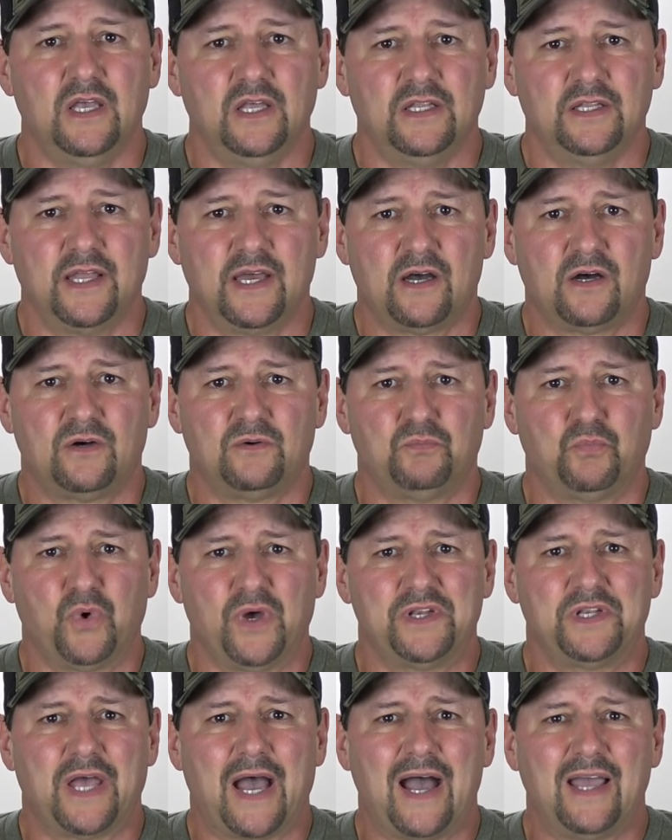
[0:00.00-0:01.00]
Now,
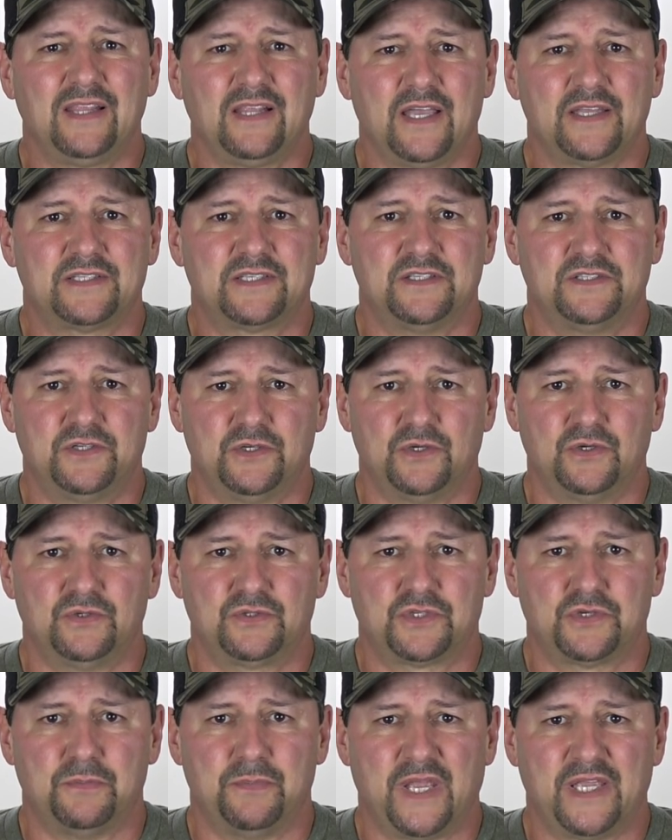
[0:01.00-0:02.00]
what I like to do
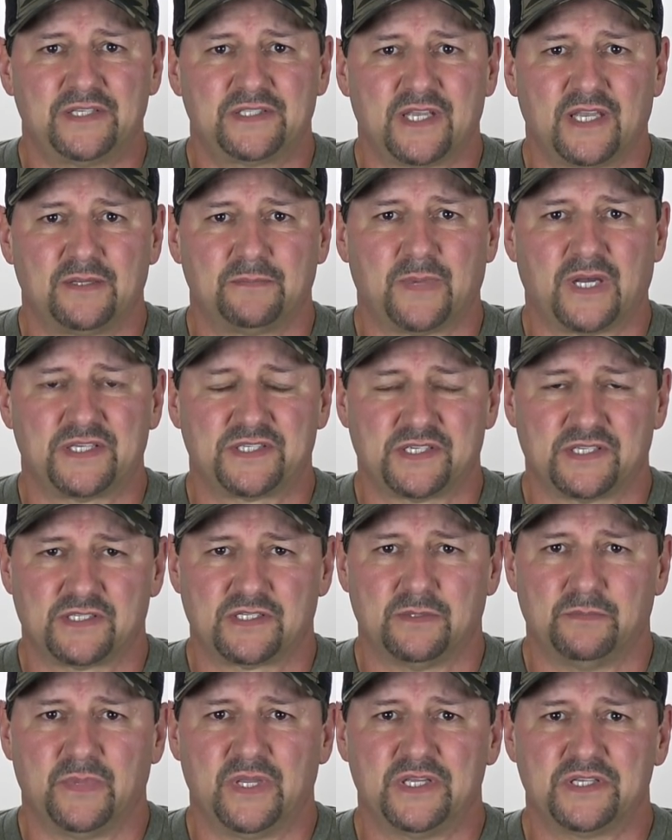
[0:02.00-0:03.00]
to maintain my
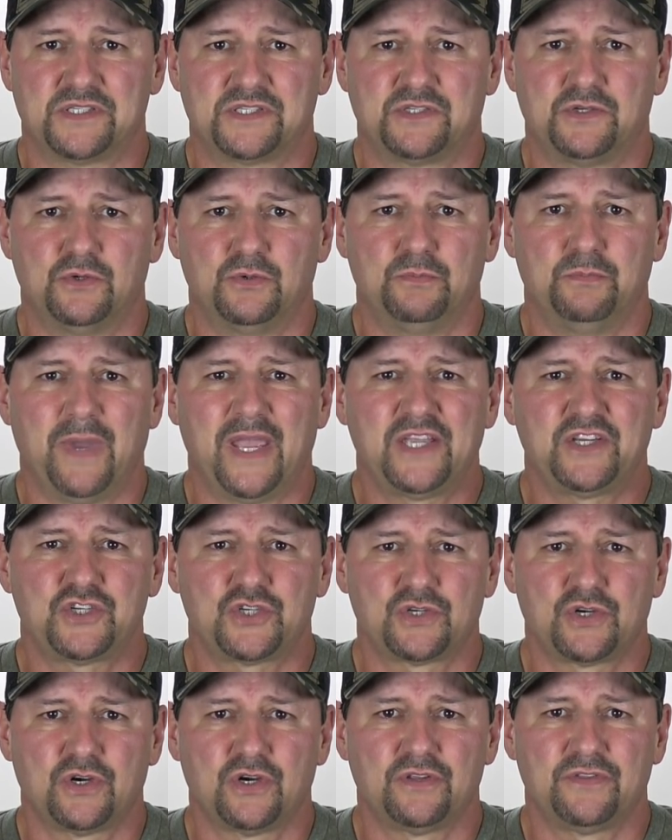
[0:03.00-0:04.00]
system is to make
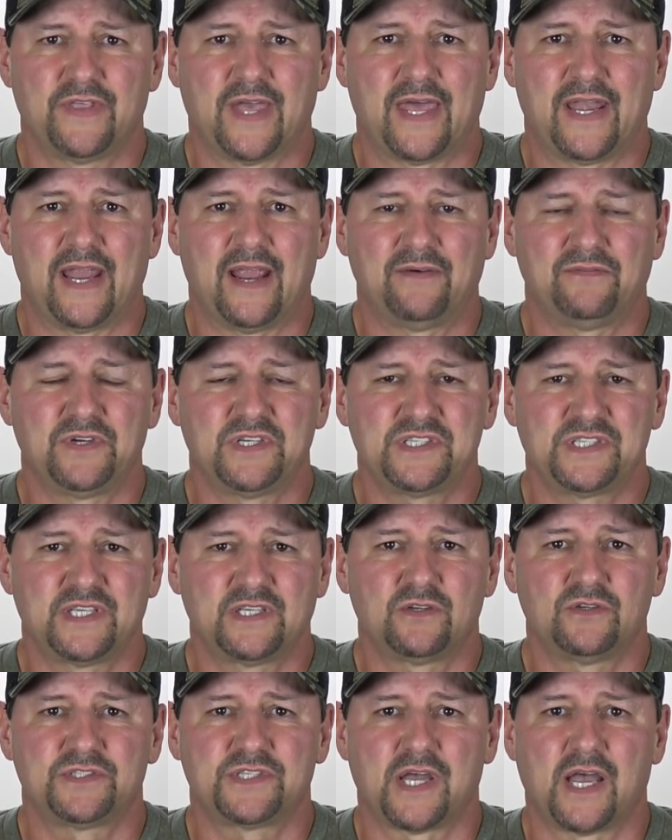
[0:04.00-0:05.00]
sure that every
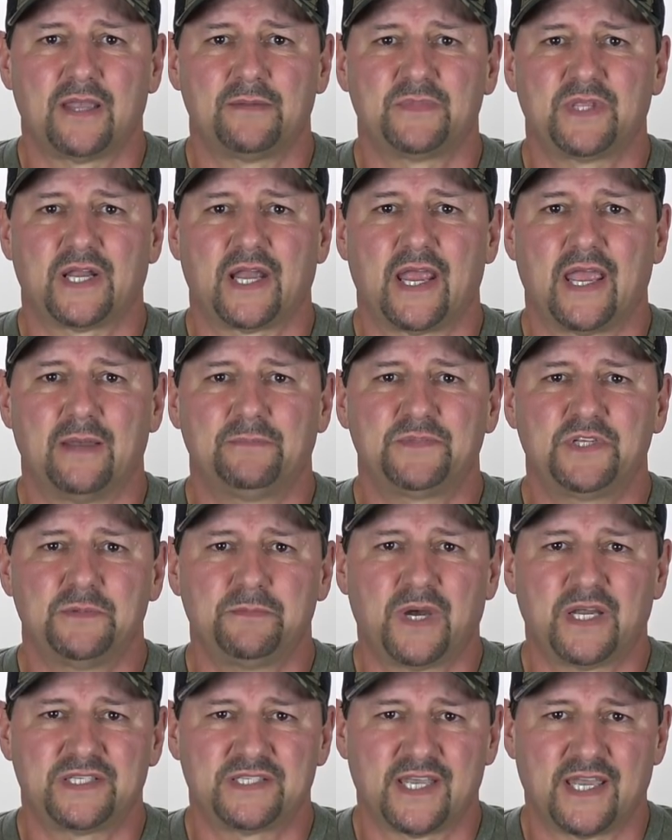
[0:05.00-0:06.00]
single time that I empty
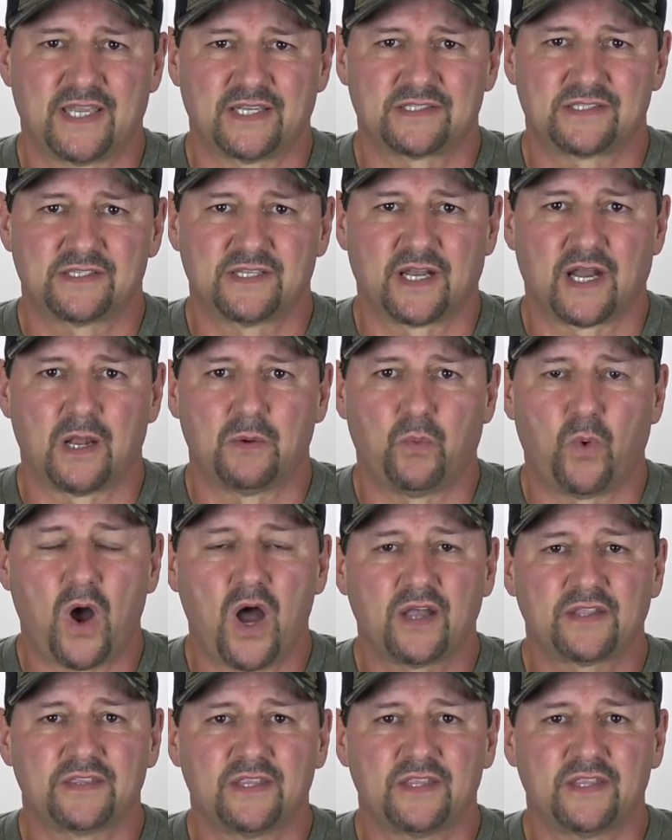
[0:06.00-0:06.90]
my tanks, that I walk